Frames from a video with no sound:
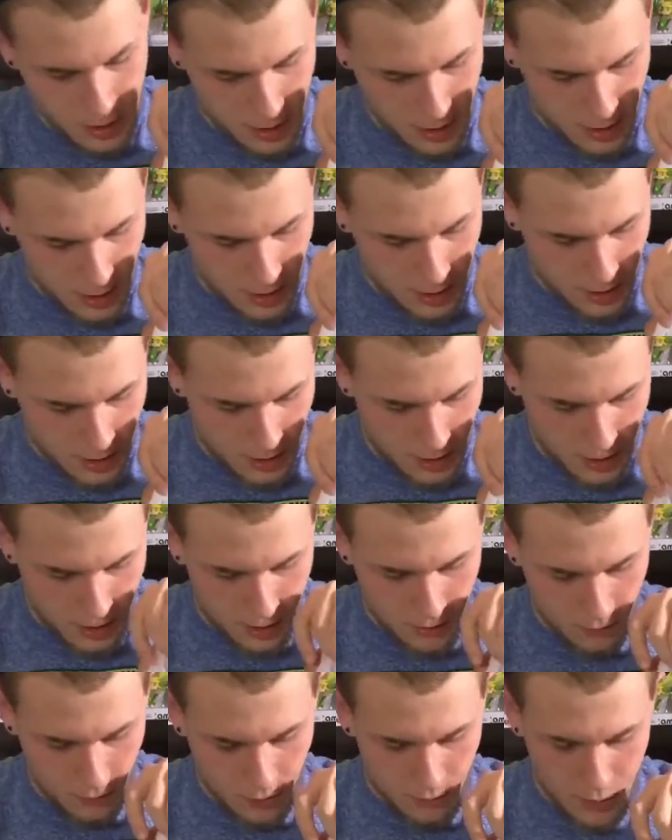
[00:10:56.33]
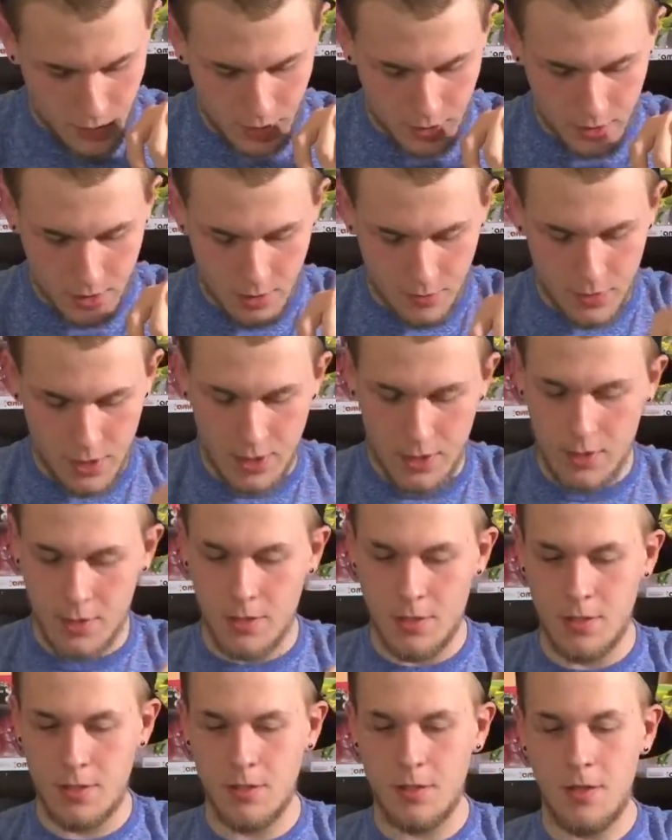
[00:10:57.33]
And then we picked up
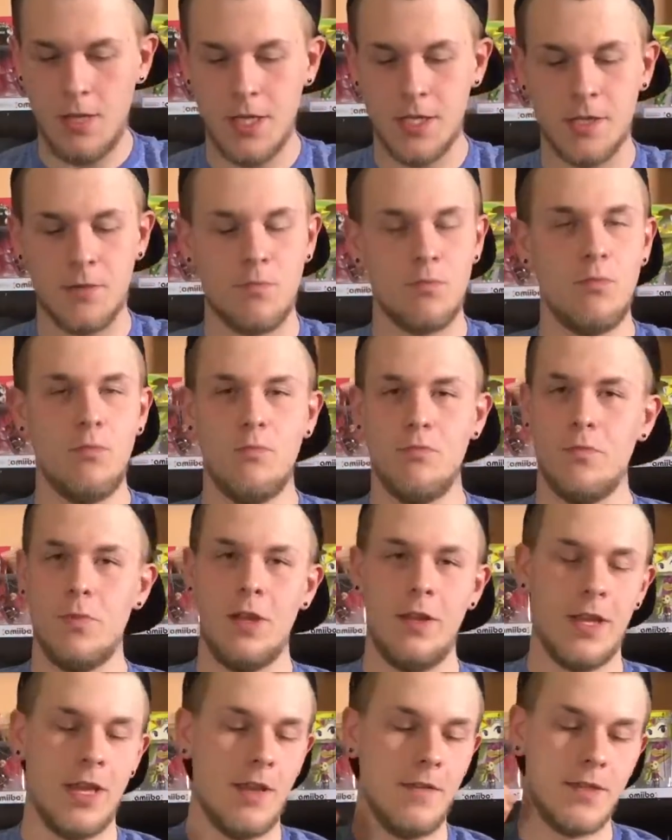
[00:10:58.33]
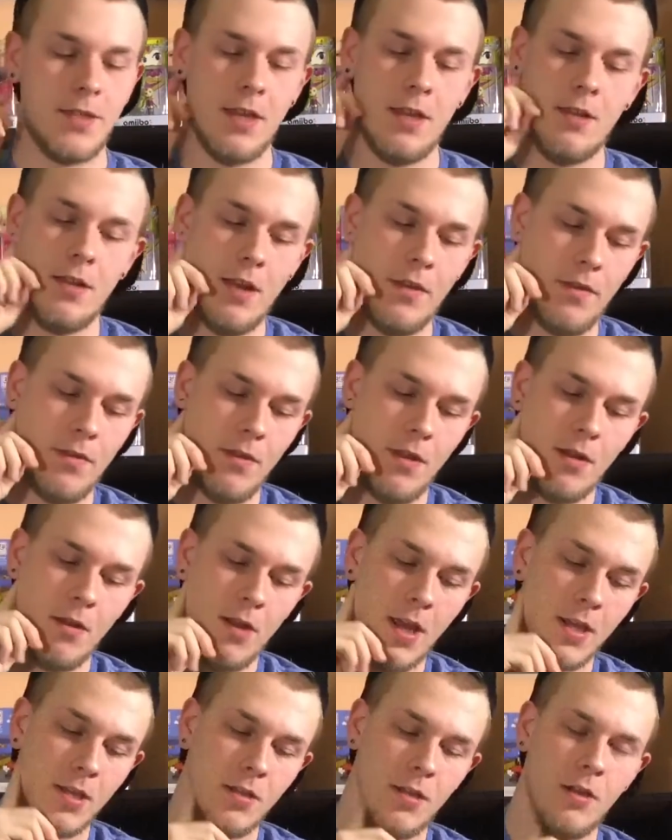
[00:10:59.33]
this. And like I said, I
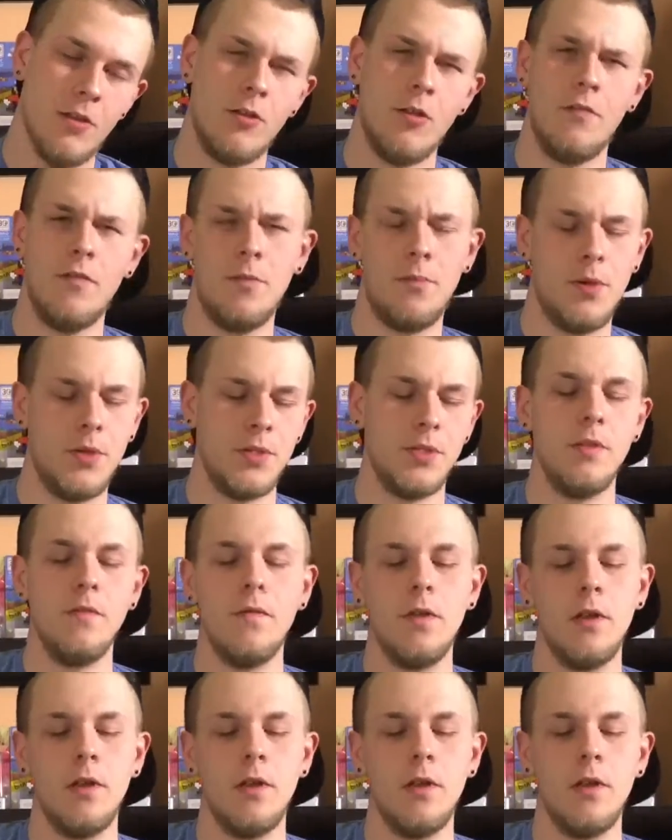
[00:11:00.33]
don't know if I posted the